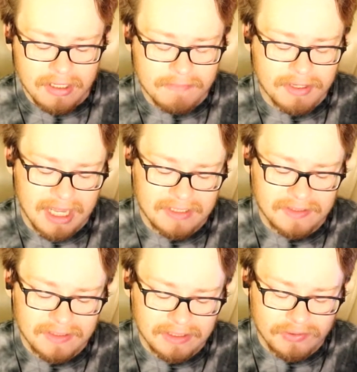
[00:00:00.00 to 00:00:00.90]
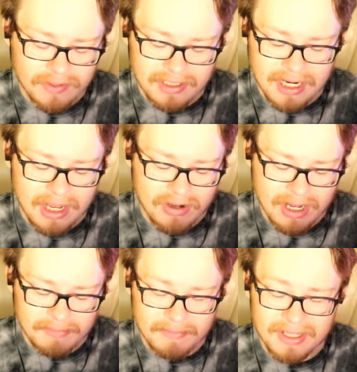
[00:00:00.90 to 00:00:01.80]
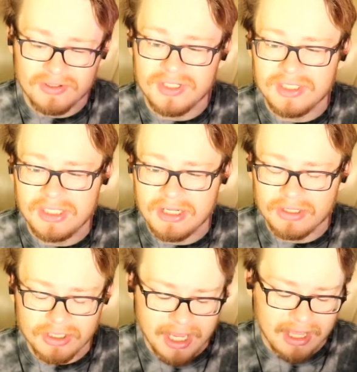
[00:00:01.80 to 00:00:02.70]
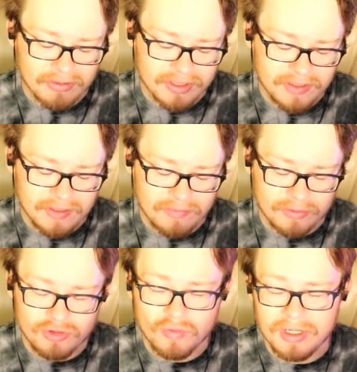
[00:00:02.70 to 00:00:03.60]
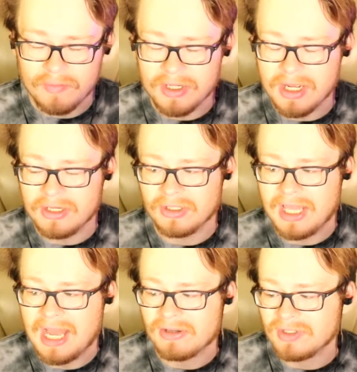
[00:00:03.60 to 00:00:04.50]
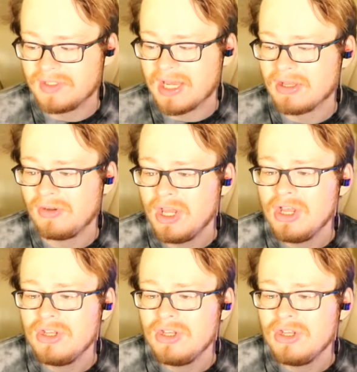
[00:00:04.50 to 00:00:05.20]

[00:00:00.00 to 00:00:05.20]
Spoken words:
But as it sits right now, I'm about 1,600 calories in with 2,100 calories out.